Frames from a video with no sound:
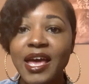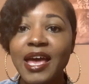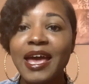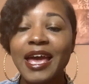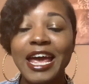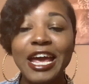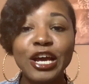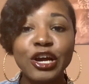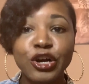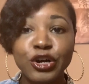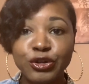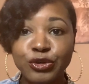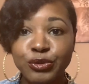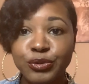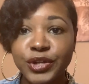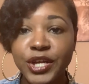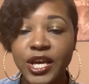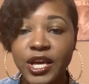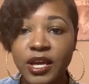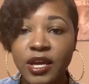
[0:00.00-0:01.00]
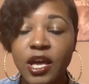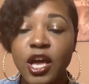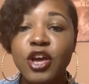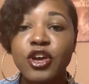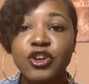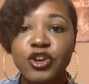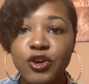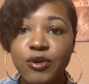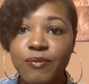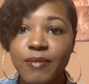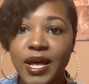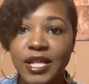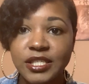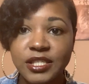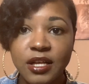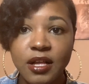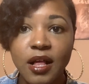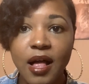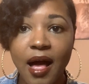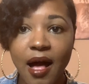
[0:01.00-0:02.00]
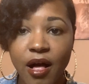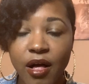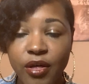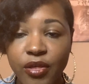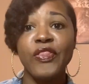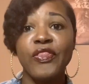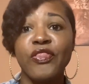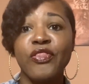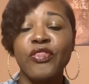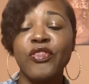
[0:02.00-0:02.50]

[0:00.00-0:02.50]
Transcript: including your mental health.